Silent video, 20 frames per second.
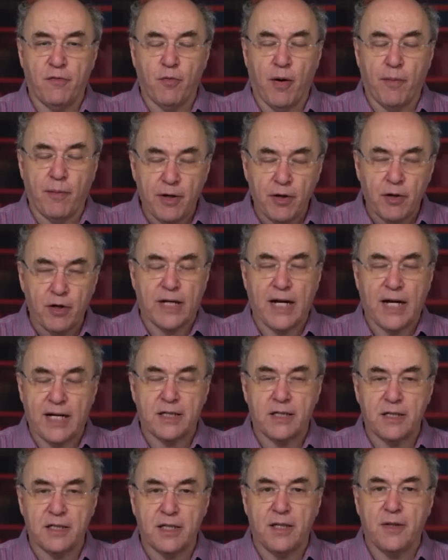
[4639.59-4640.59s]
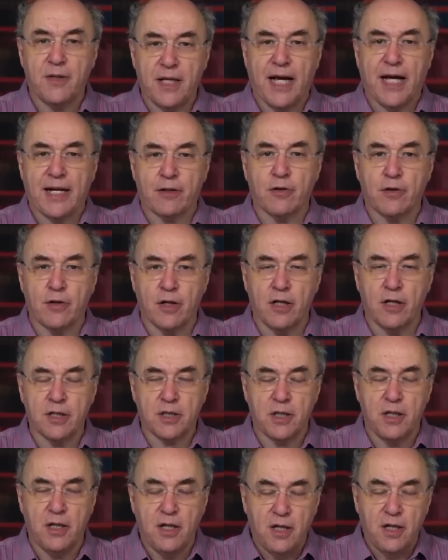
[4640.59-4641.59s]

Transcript: When we look at it in the aggregate,